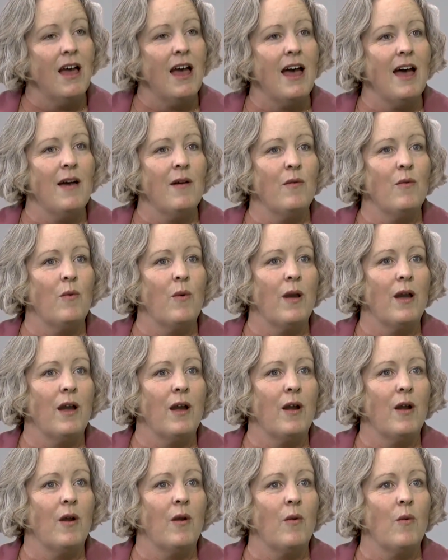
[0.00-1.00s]

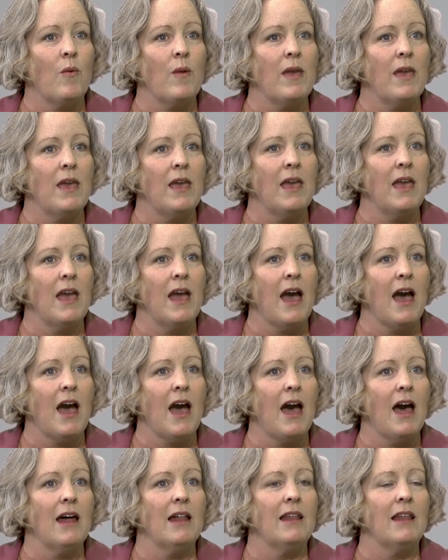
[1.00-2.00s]
where we
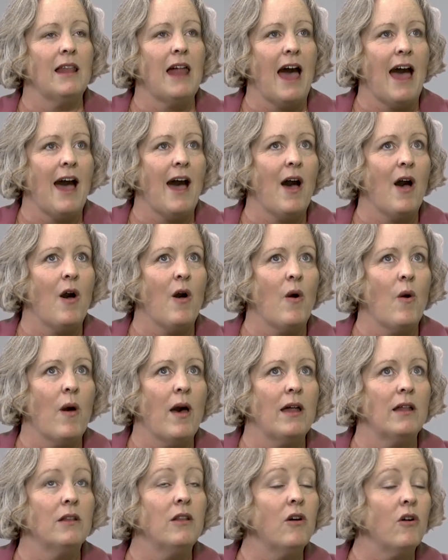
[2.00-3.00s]

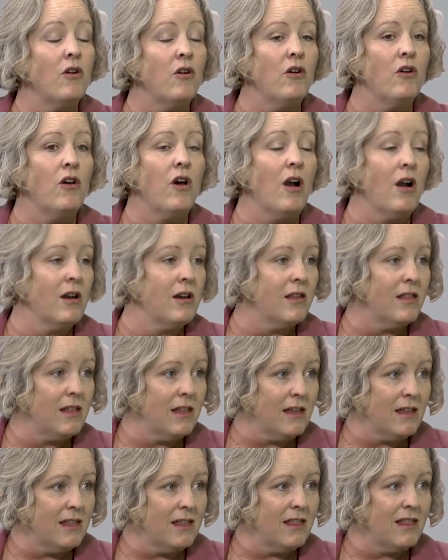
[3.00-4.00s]
allow local
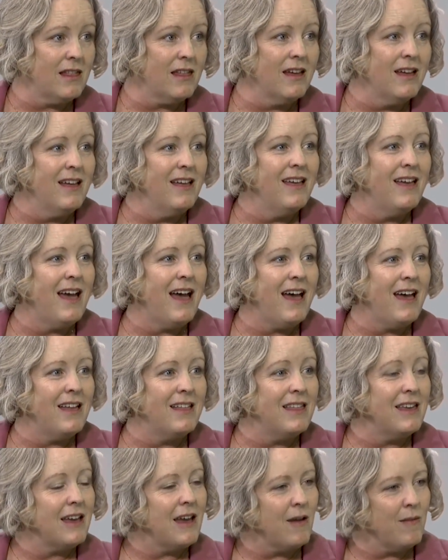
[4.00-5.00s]
artisans
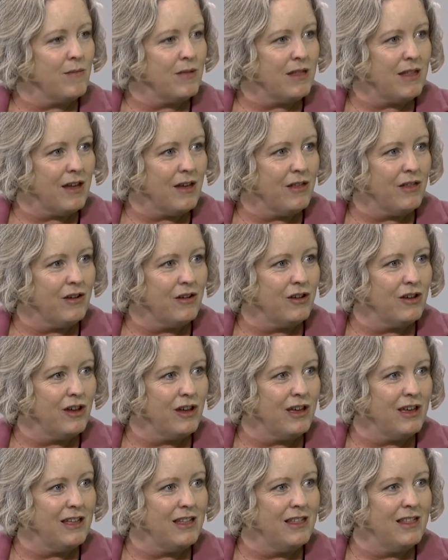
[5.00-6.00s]
to come sell their
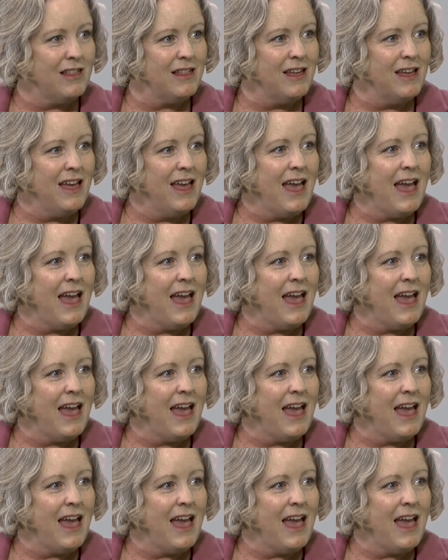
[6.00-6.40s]
goods.